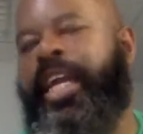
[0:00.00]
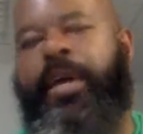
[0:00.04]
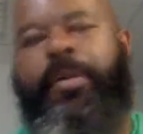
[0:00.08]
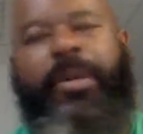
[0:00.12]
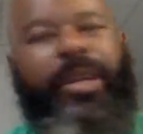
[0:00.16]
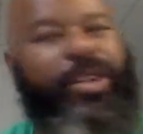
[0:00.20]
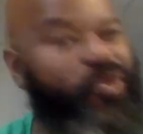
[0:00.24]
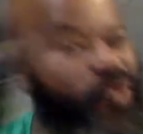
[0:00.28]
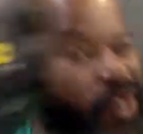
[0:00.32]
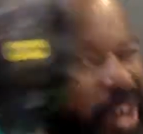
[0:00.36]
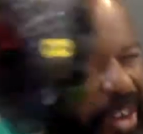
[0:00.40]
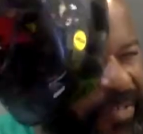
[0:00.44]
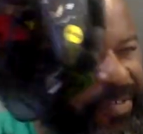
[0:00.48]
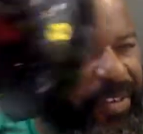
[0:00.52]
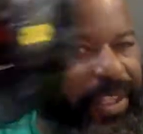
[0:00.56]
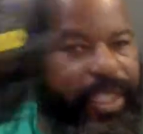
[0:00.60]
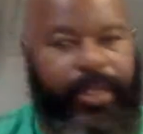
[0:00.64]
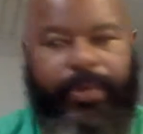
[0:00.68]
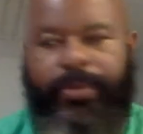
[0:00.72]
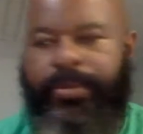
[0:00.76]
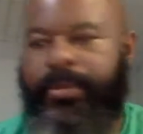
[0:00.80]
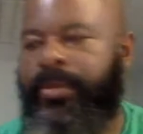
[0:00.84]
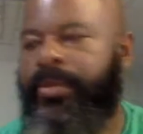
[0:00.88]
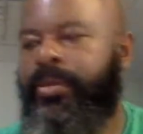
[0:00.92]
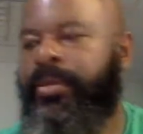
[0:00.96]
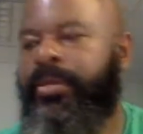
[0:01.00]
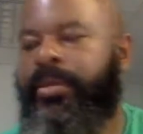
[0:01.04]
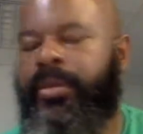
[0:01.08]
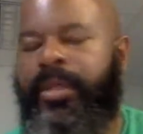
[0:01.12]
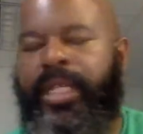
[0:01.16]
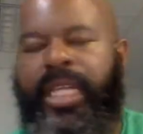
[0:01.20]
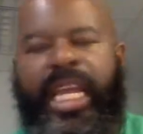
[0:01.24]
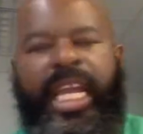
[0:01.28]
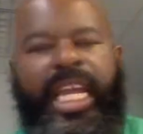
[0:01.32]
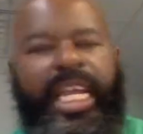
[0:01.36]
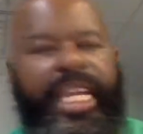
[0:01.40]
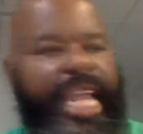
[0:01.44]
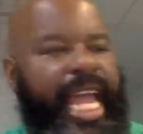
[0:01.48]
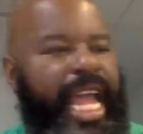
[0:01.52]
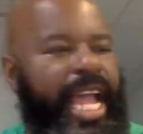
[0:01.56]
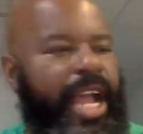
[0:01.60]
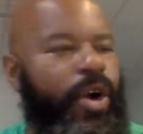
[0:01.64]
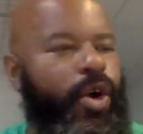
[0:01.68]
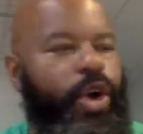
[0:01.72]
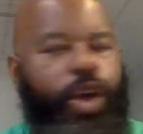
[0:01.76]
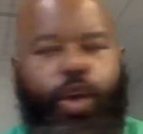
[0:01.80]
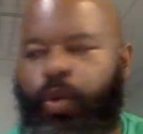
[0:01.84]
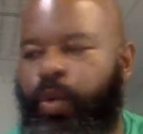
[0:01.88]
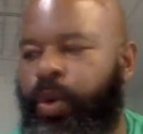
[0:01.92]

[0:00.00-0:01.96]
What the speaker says: helmet, roughly. Now,